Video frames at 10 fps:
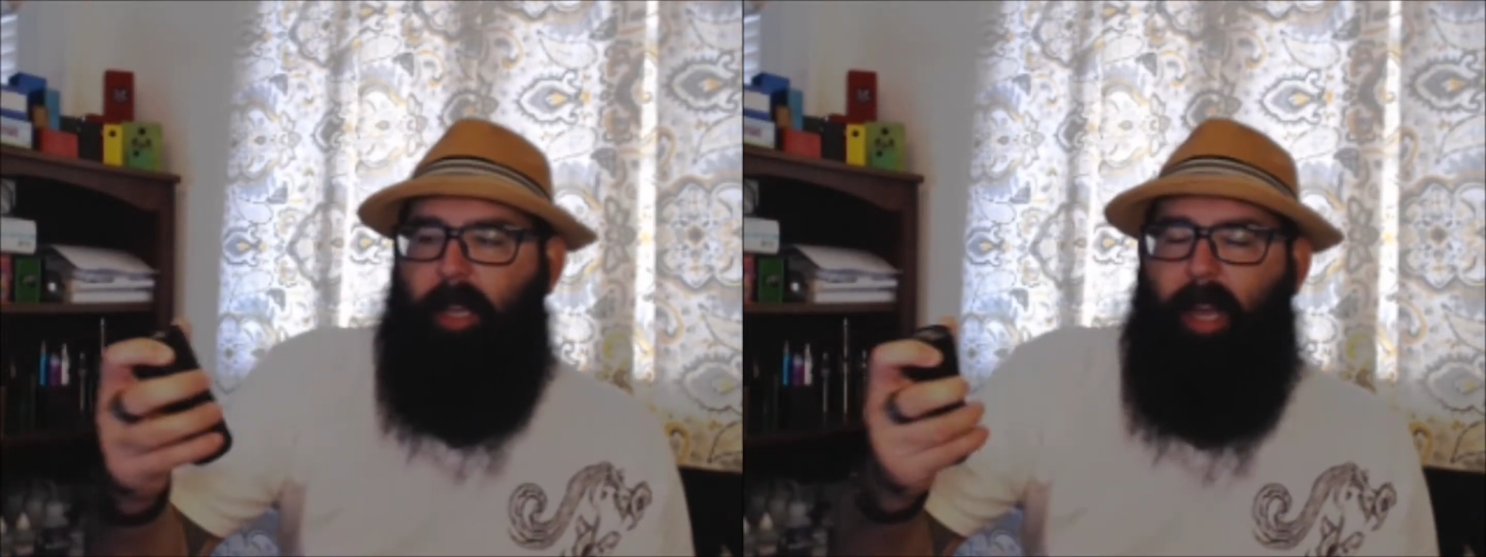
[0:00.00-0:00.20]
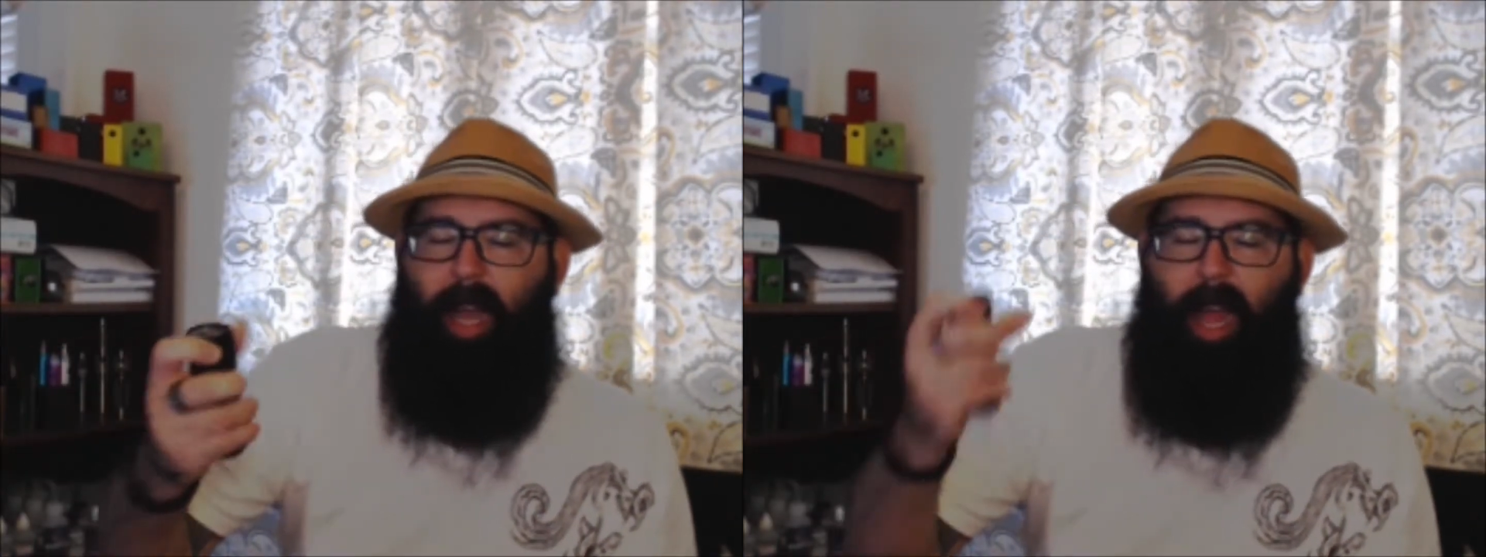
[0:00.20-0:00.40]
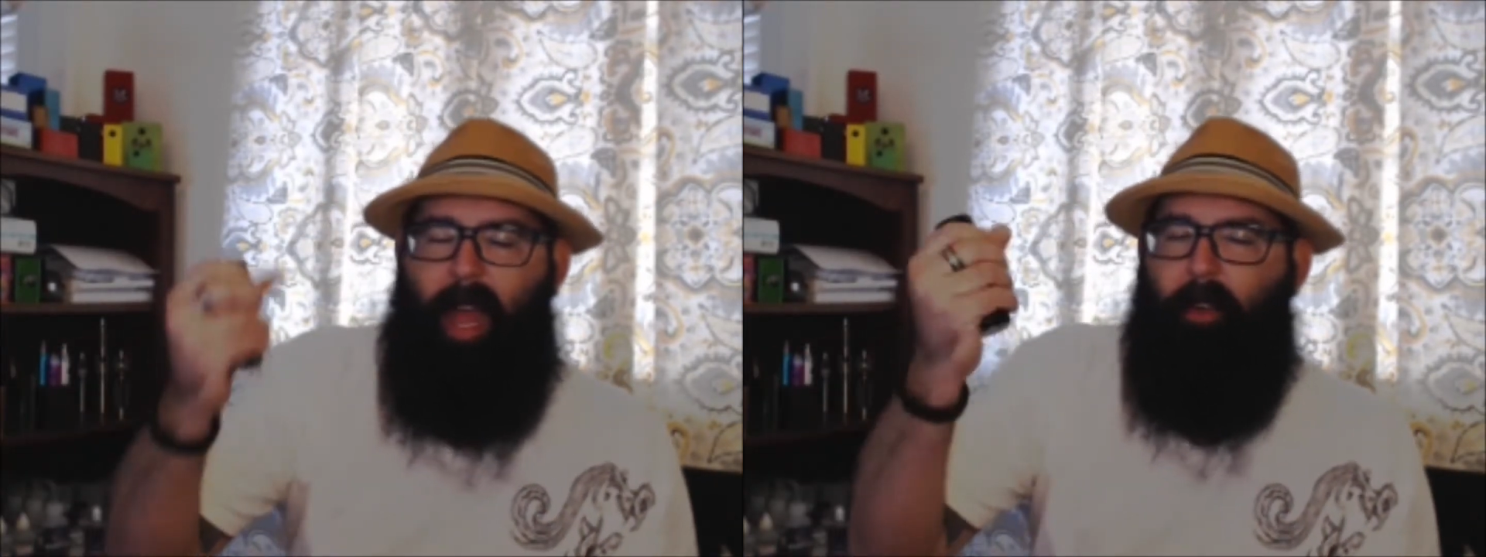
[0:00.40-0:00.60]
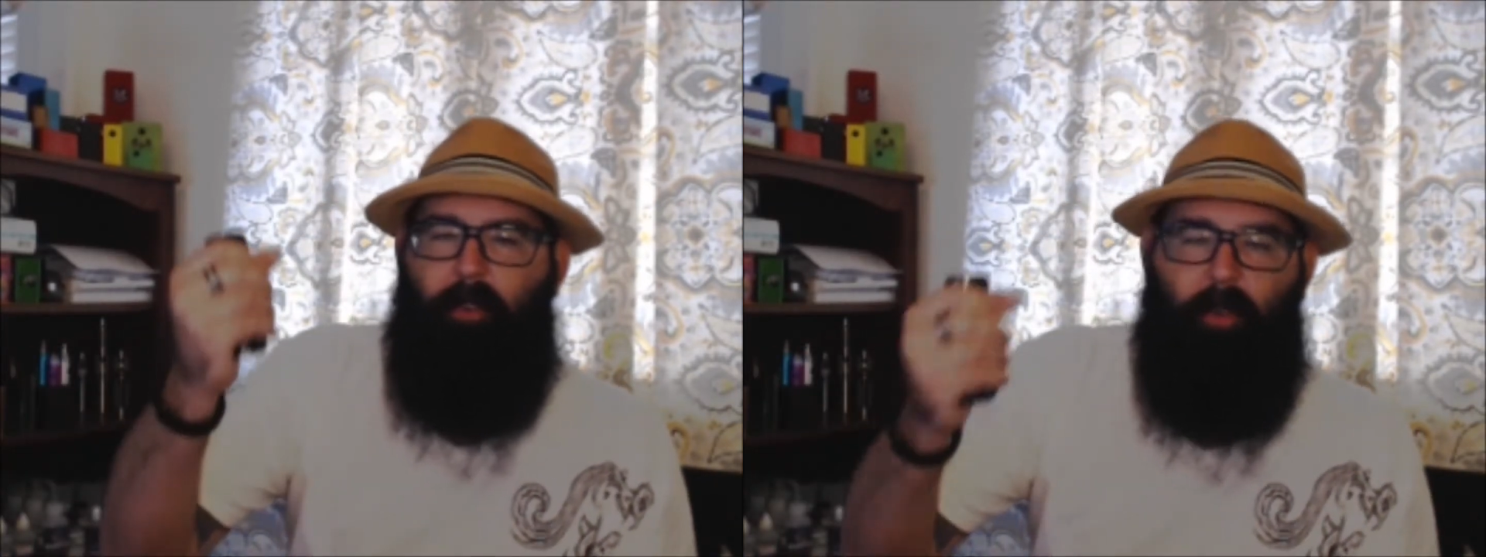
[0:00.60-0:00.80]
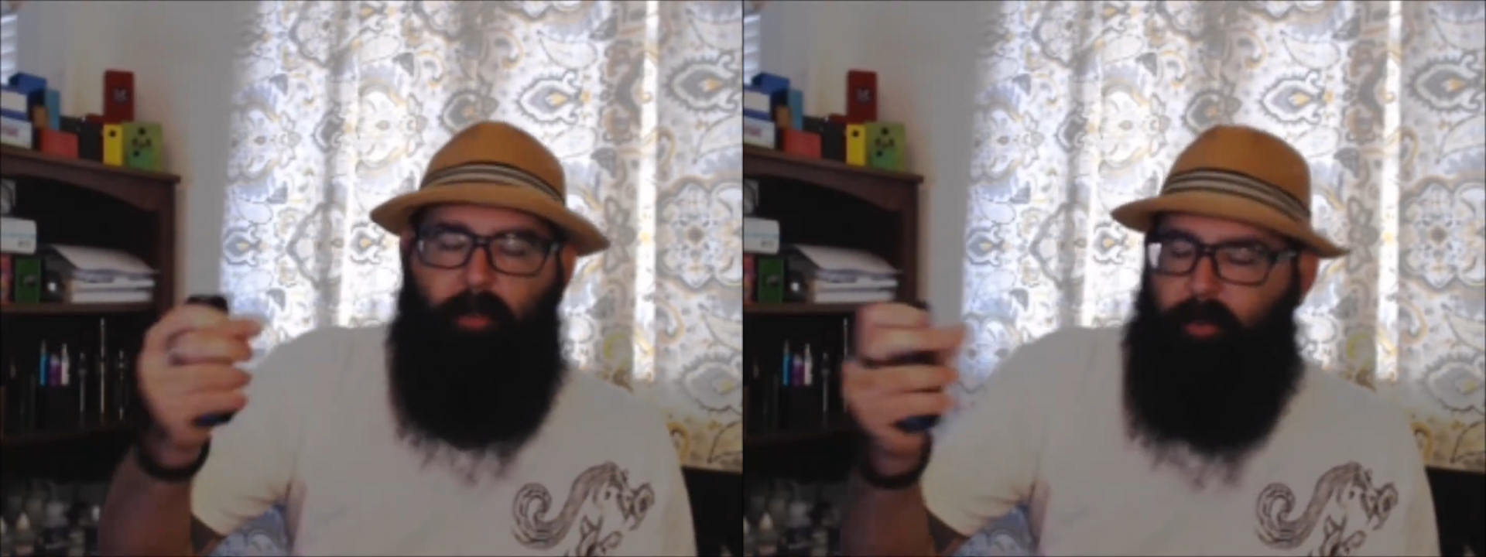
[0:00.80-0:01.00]
but
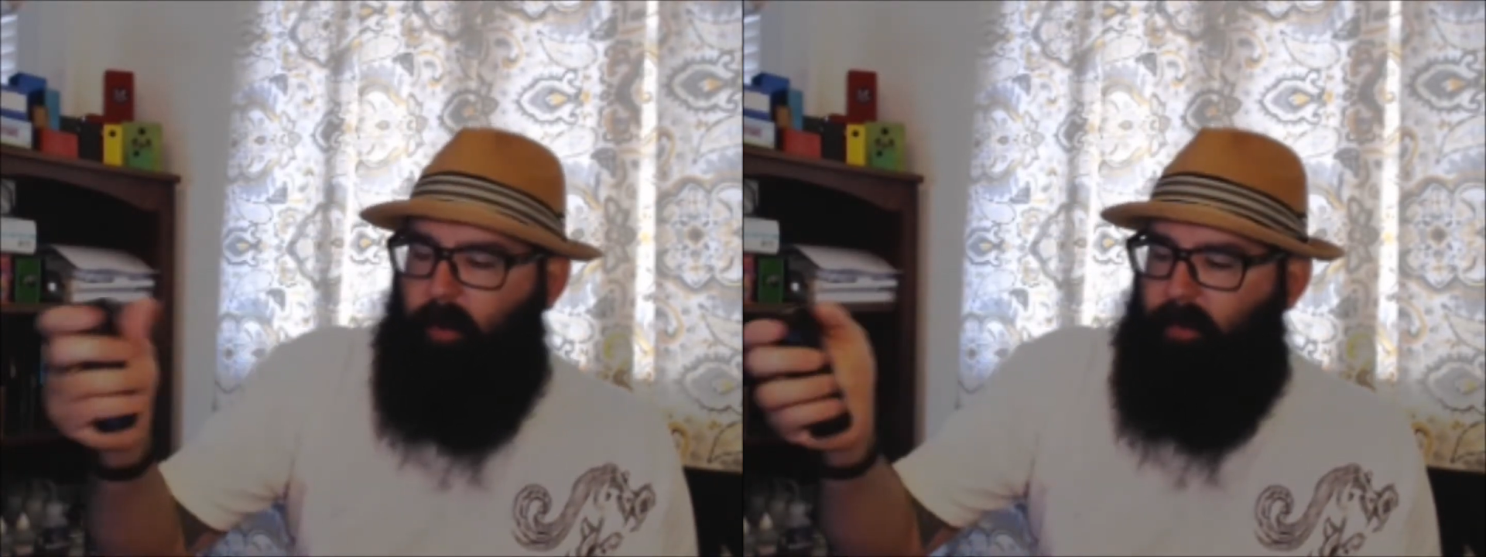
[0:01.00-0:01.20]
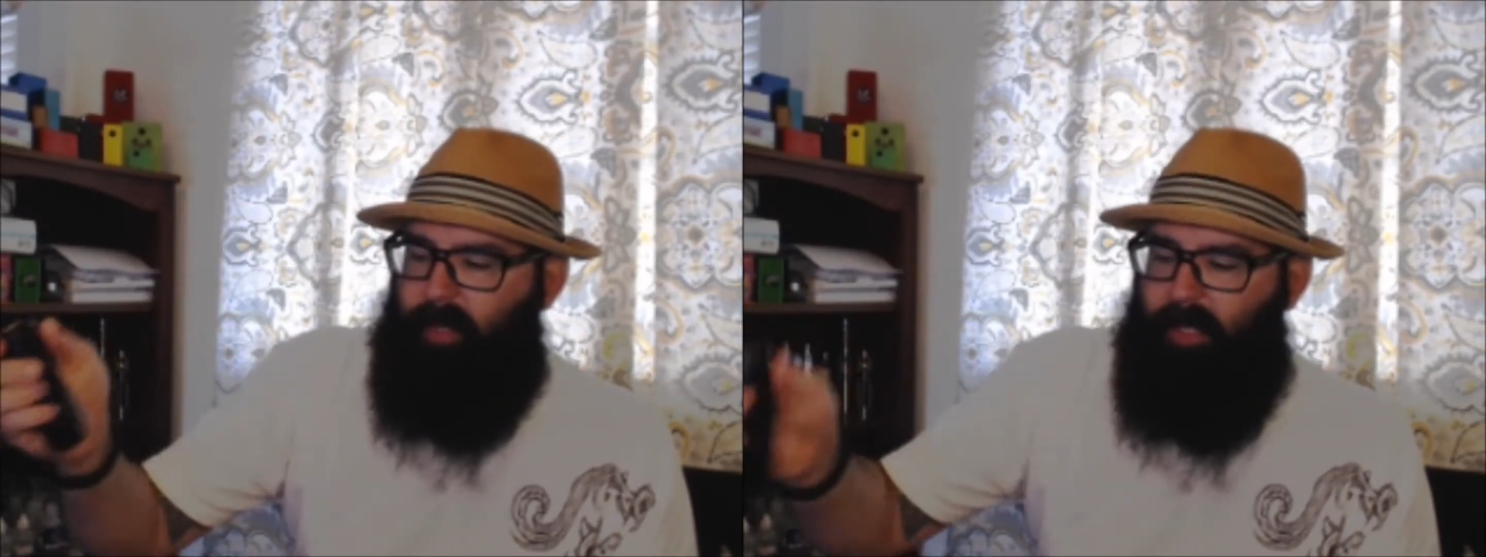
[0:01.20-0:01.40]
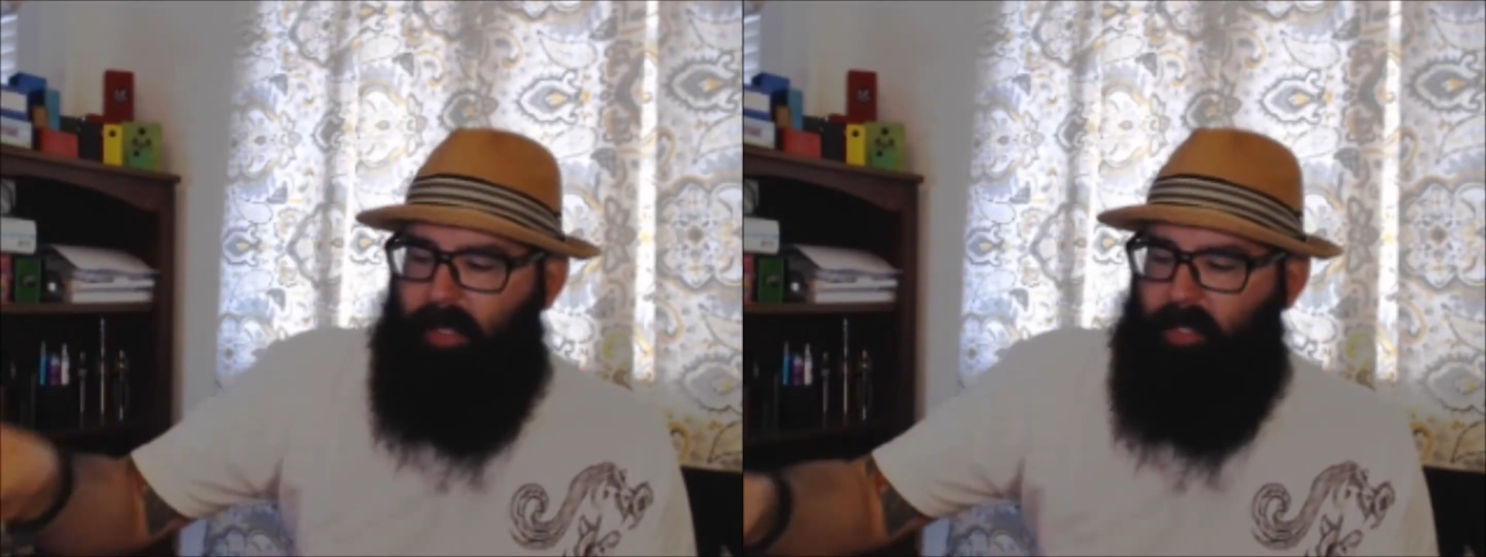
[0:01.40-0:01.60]
I don't know, folks.